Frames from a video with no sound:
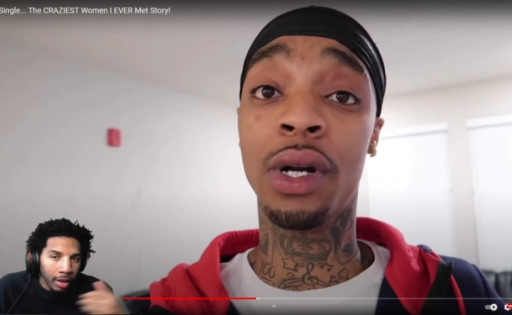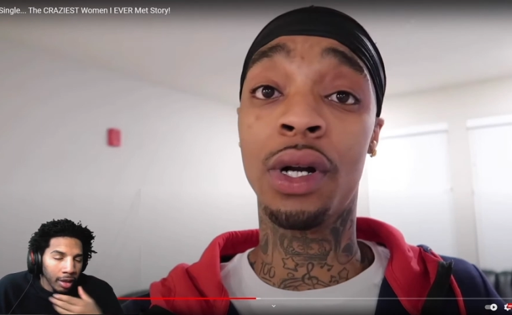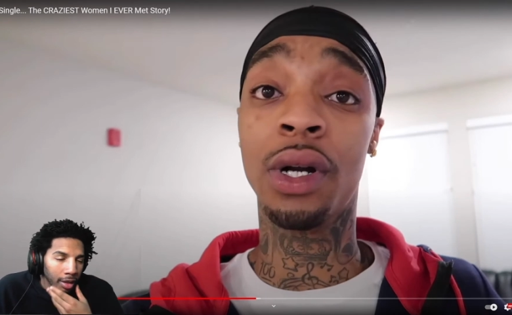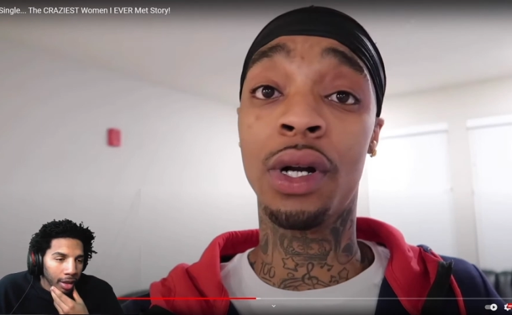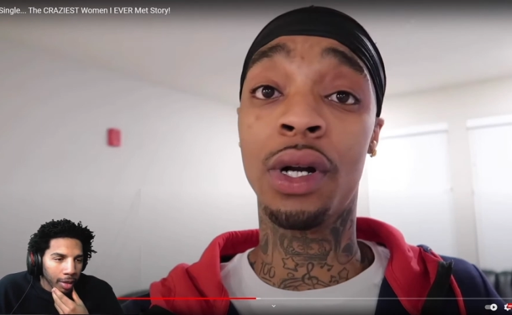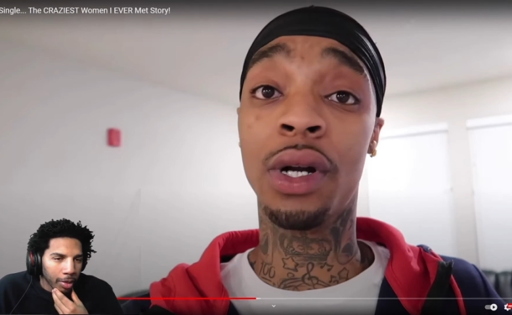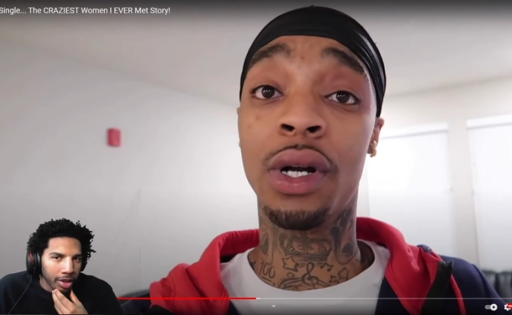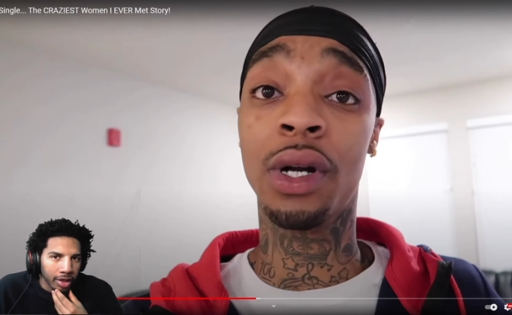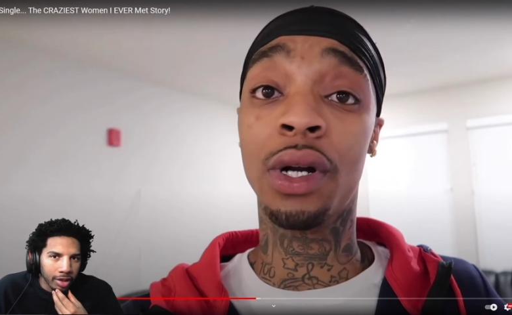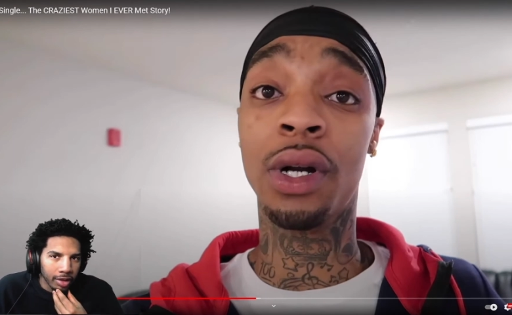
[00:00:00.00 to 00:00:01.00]
Speaker 1: Yeah, but
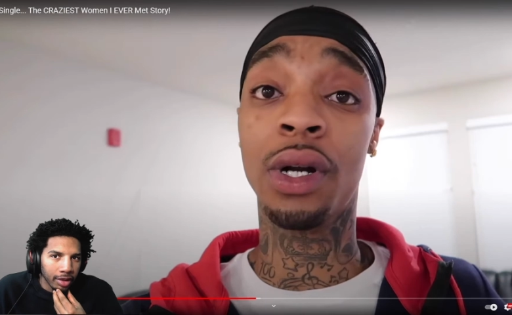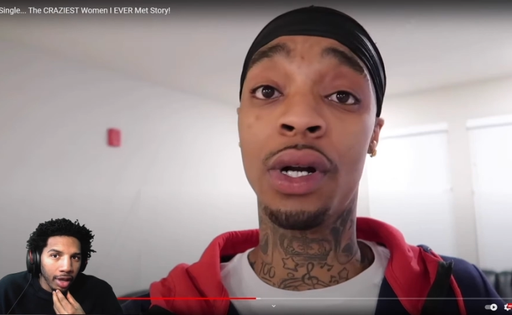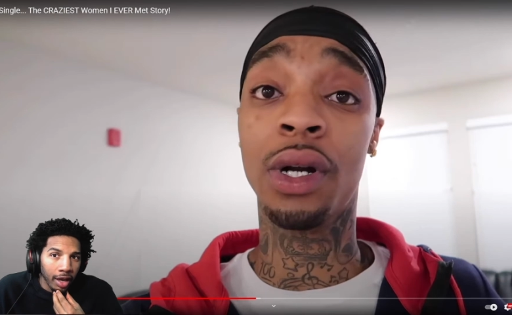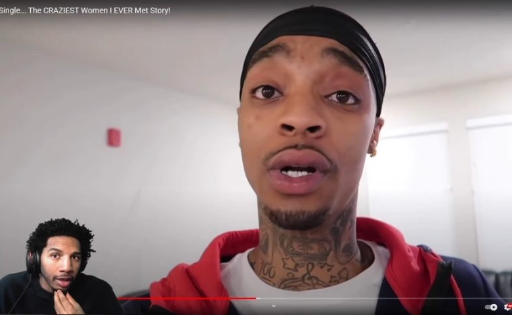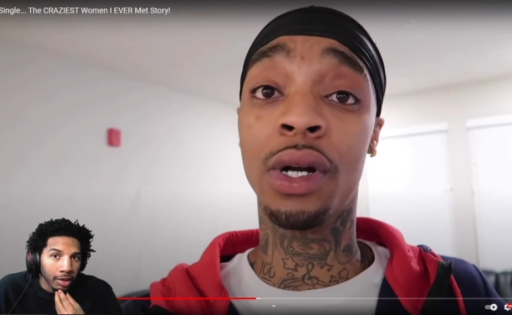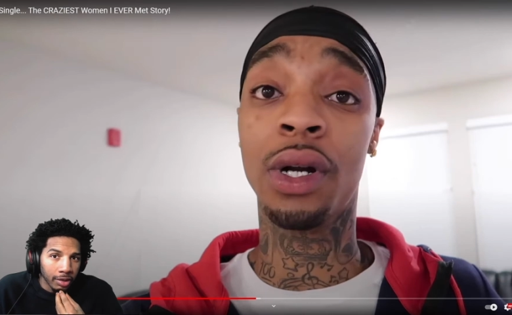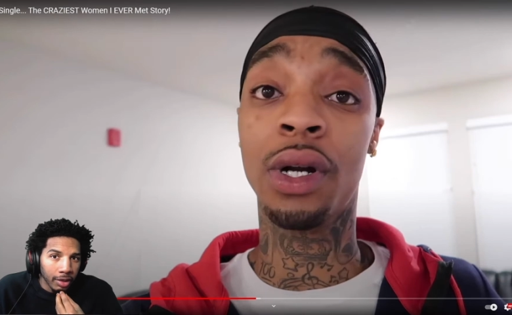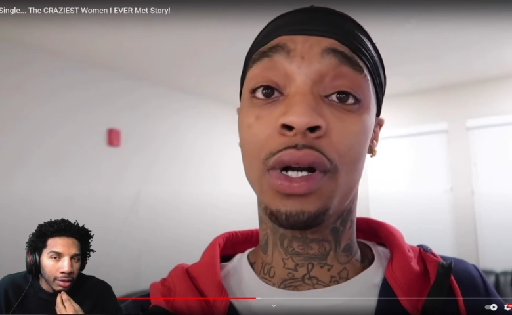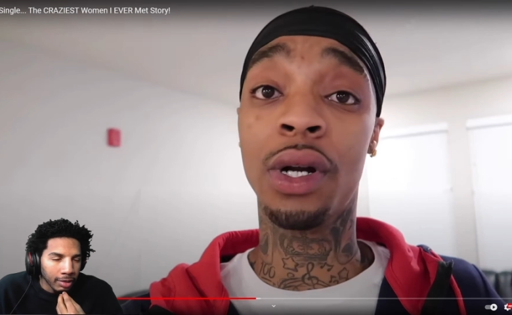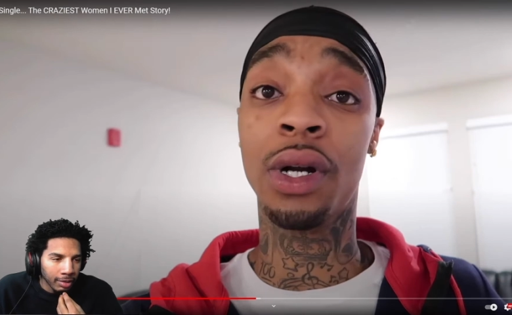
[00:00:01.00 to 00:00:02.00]
she's just out of
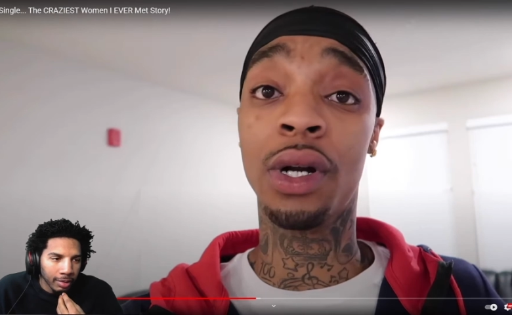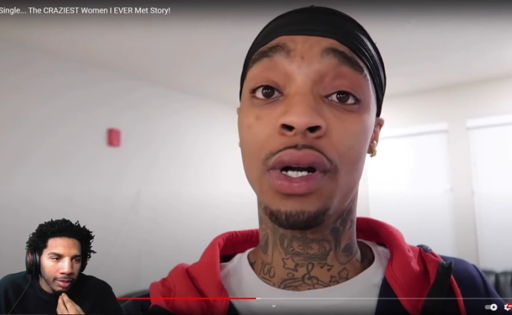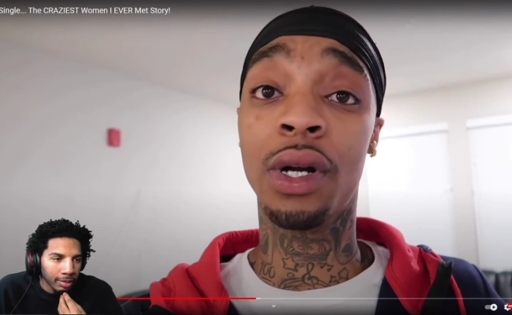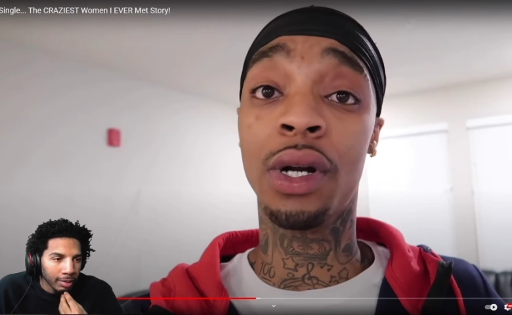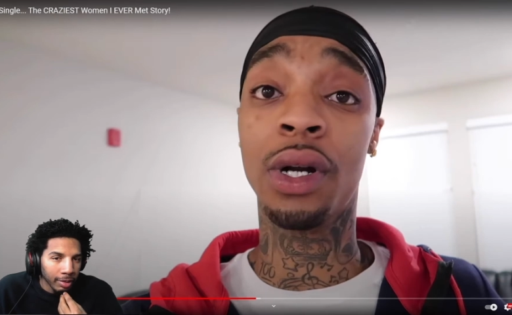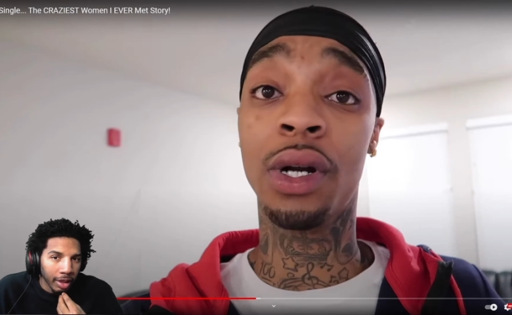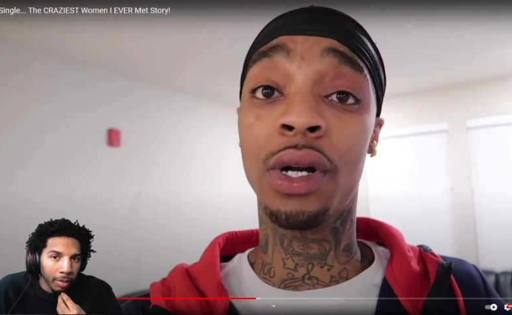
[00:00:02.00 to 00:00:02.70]
control, like